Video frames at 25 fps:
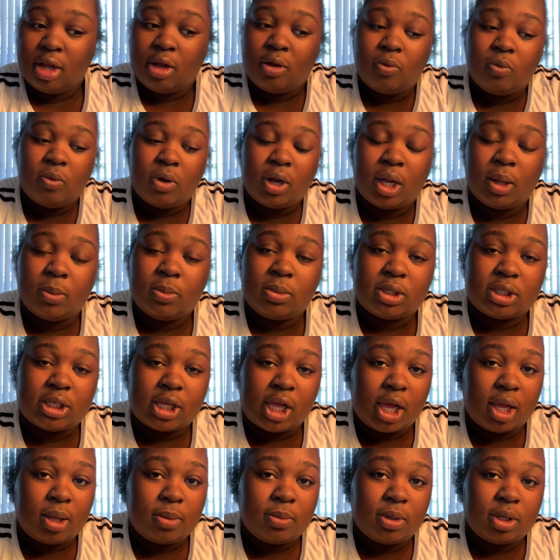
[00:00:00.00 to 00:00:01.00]
right
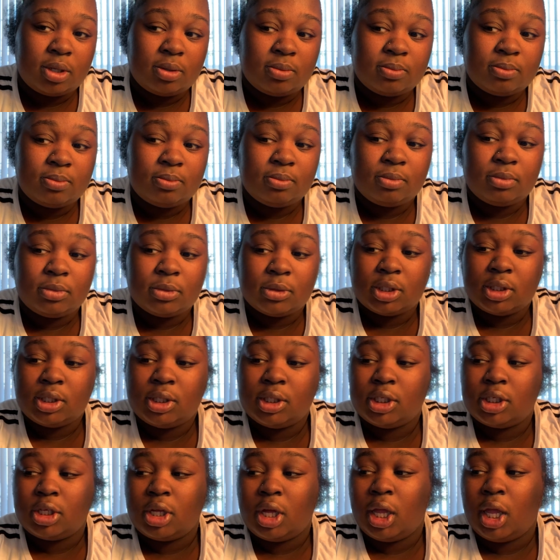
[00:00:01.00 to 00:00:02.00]
beside me.
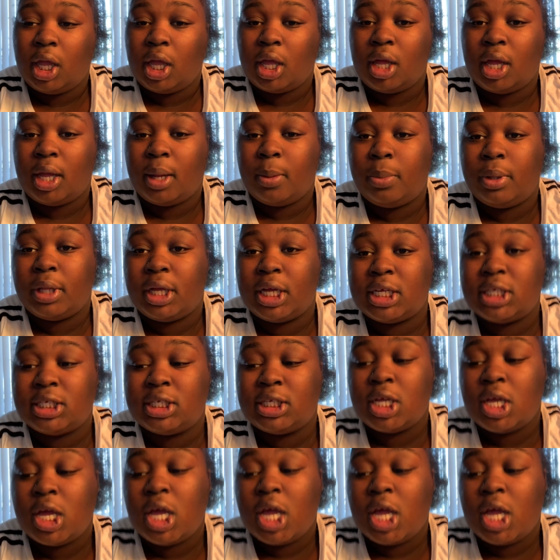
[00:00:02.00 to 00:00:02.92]
So yeah, and plus